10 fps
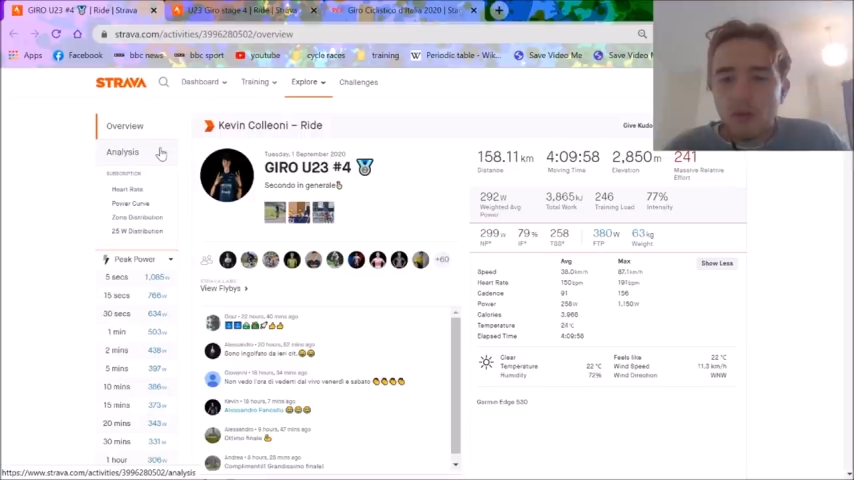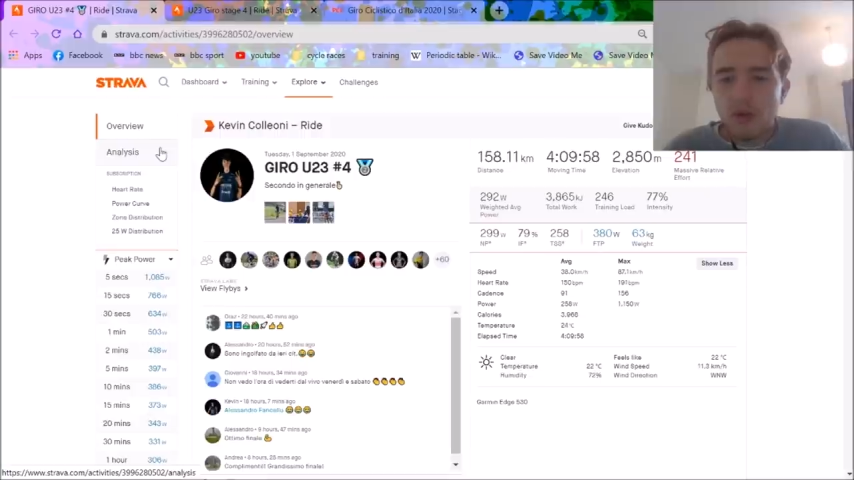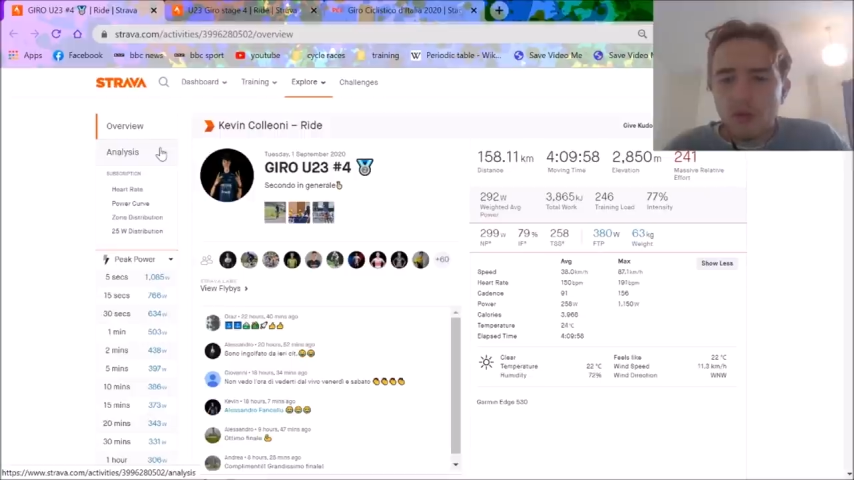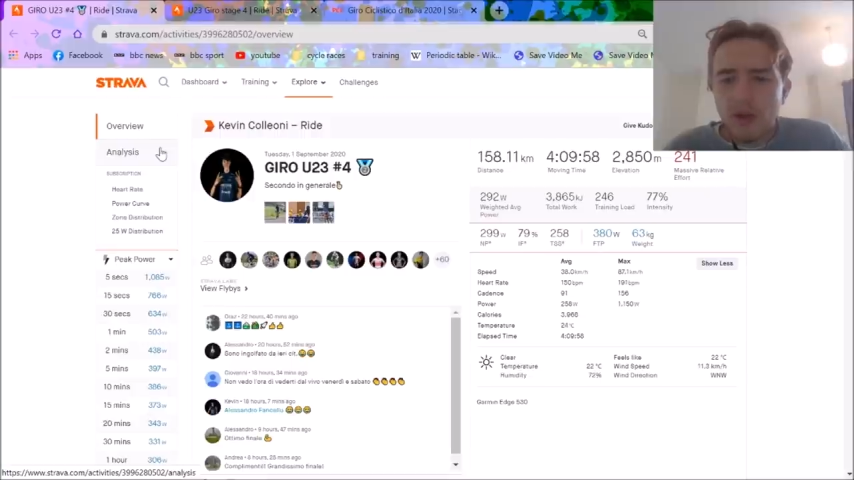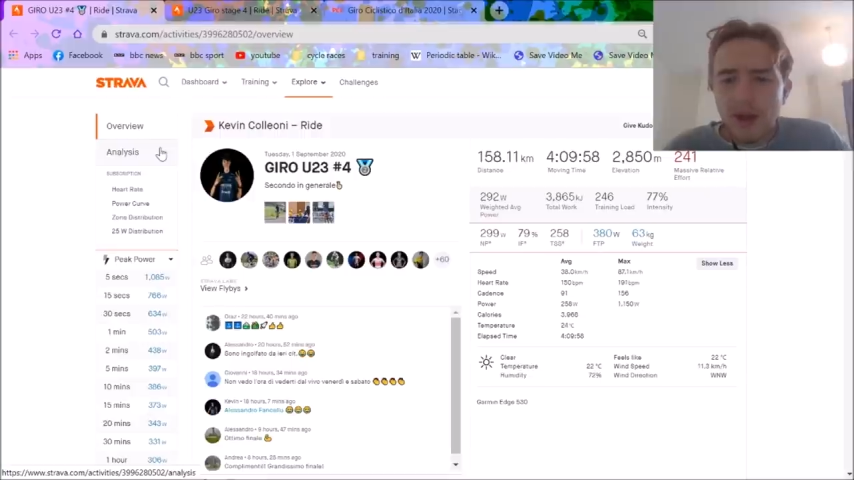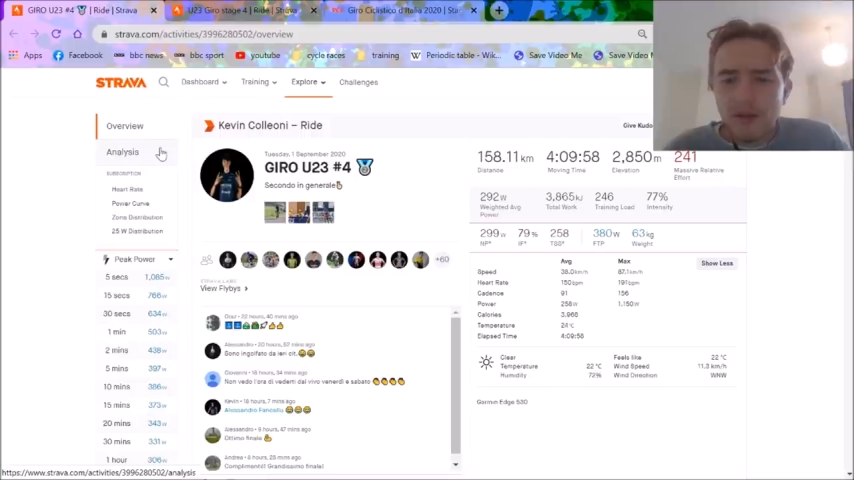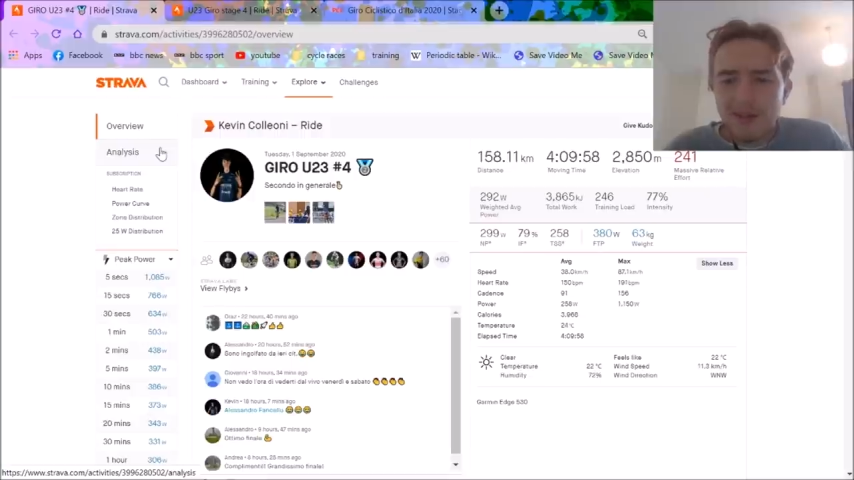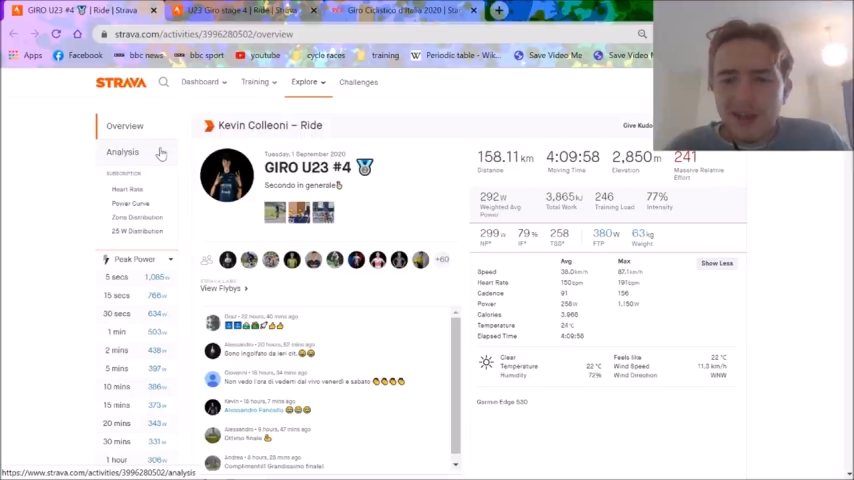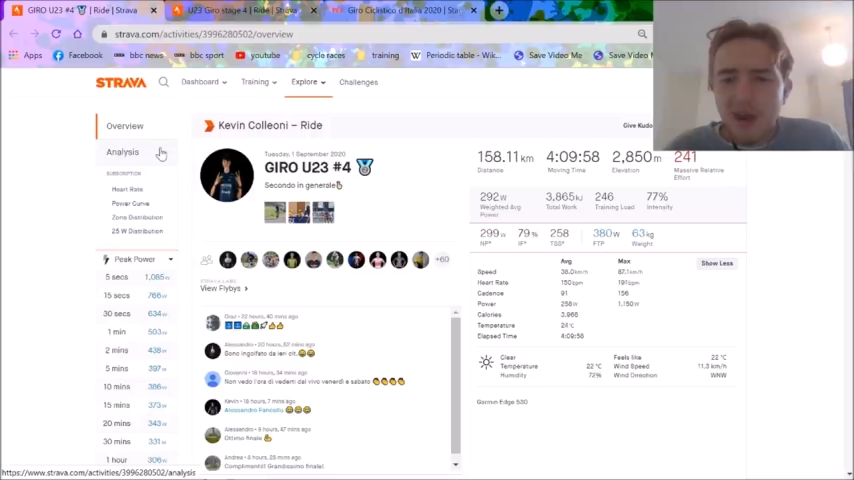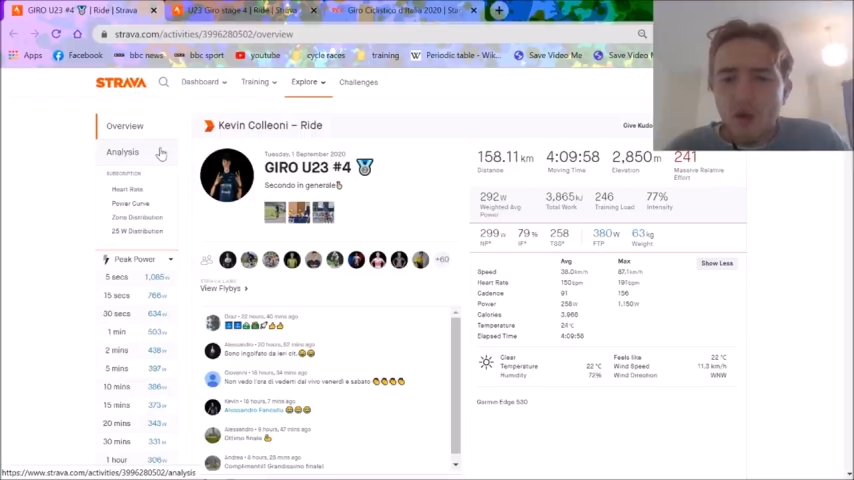almost
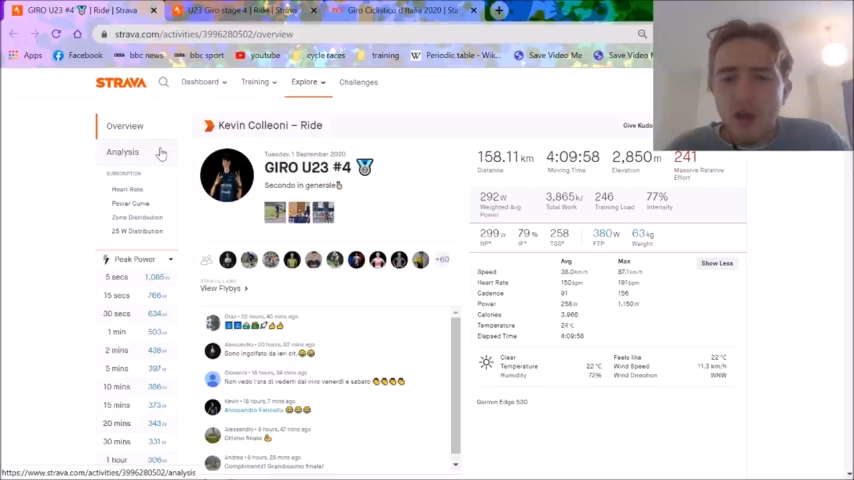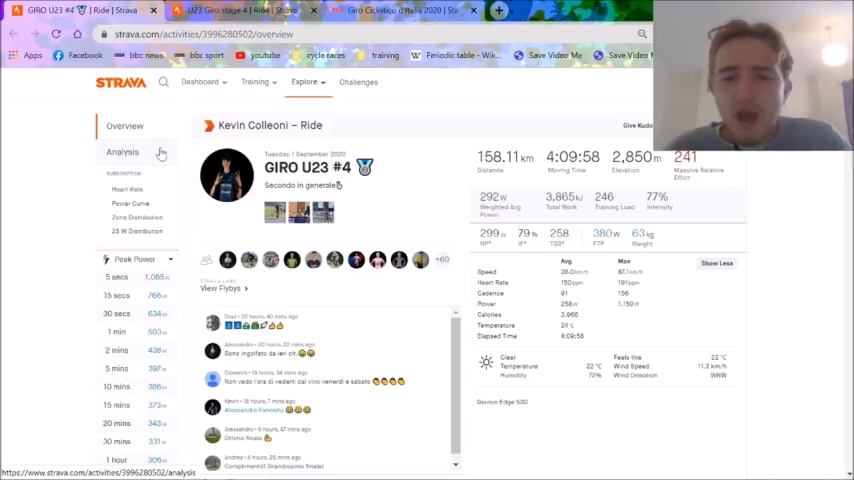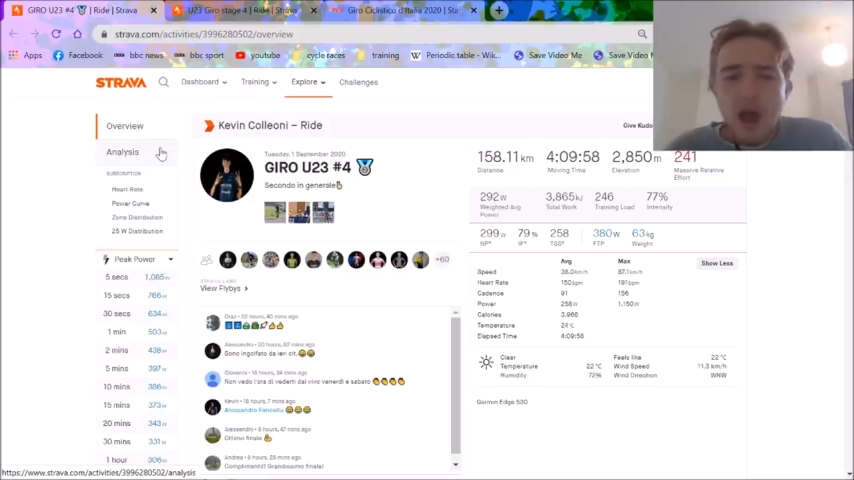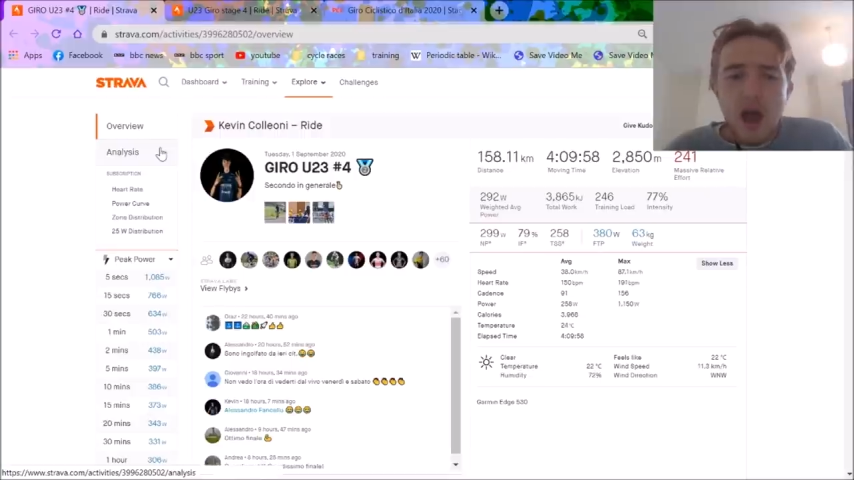without doubt,